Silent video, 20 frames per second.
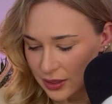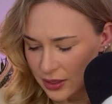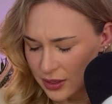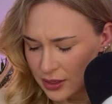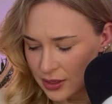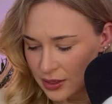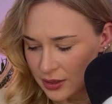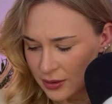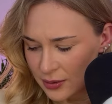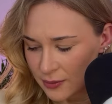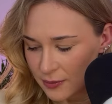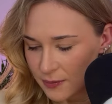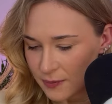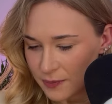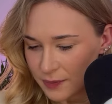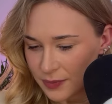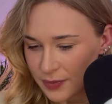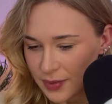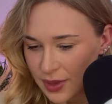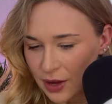
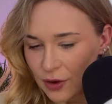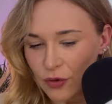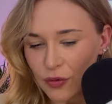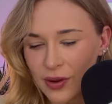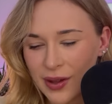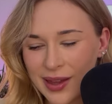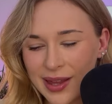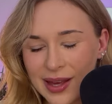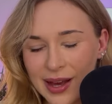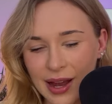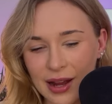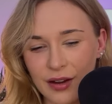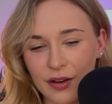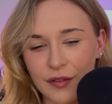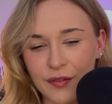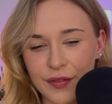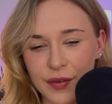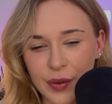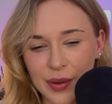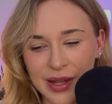I really kind of
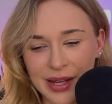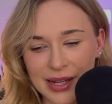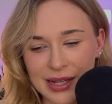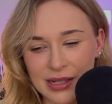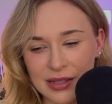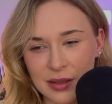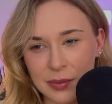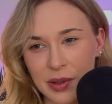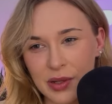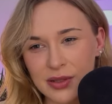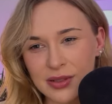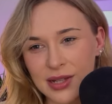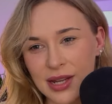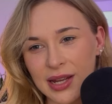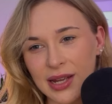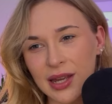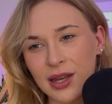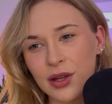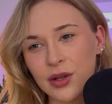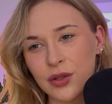feel like it's about
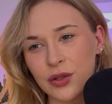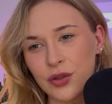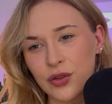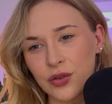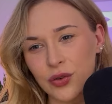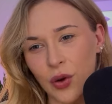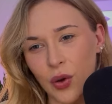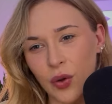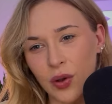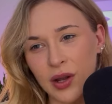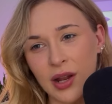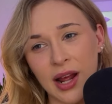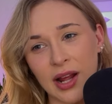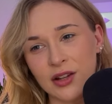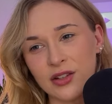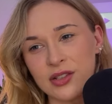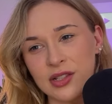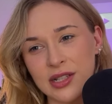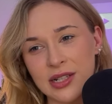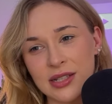taking control, and
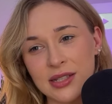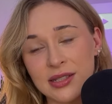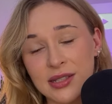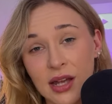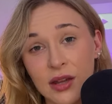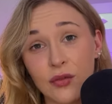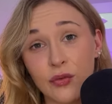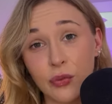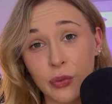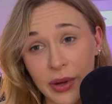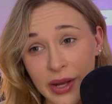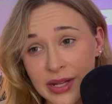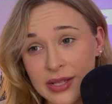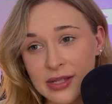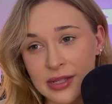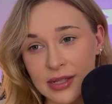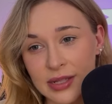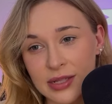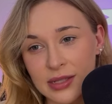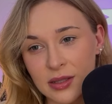actually, instead of
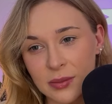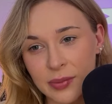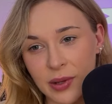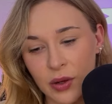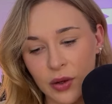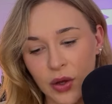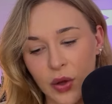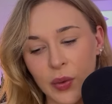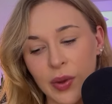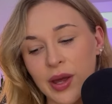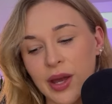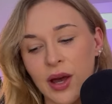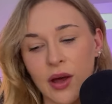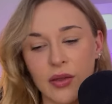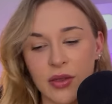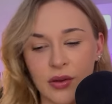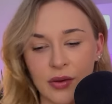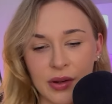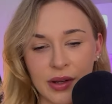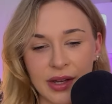waiting, it's about going out
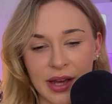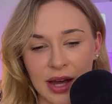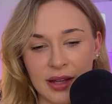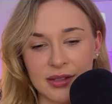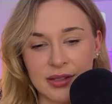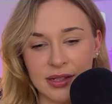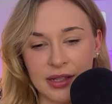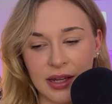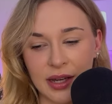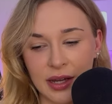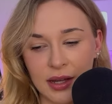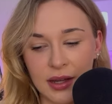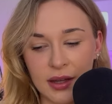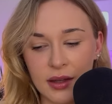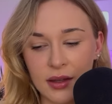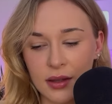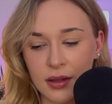there and getting it